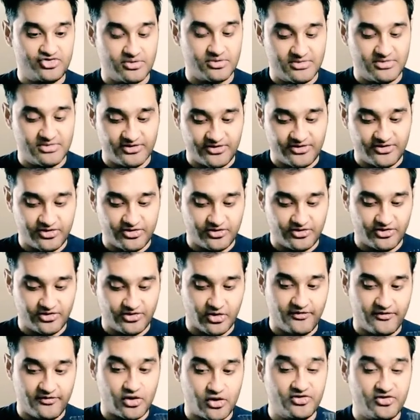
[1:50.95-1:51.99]
So if you're
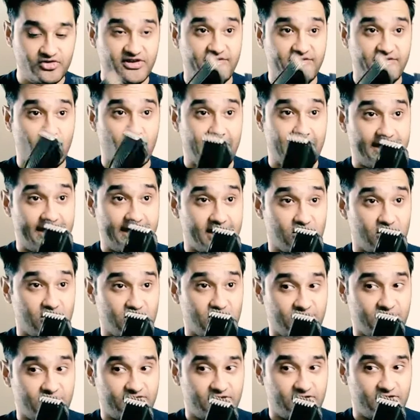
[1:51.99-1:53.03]
using it for haircuts,
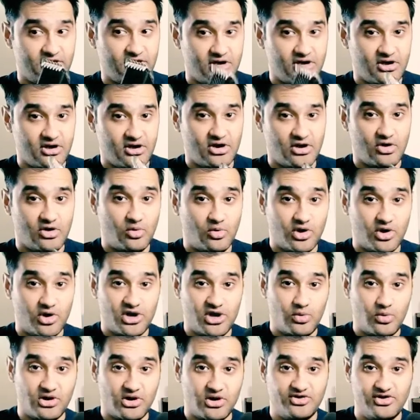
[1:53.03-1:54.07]
what you'll want to
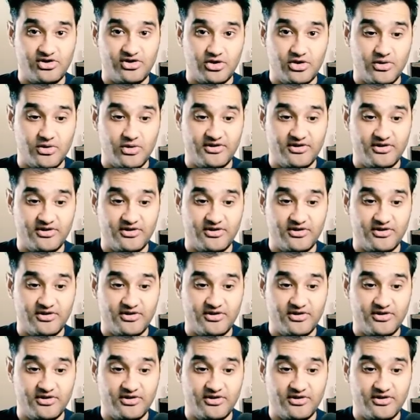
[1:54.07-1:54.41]
do is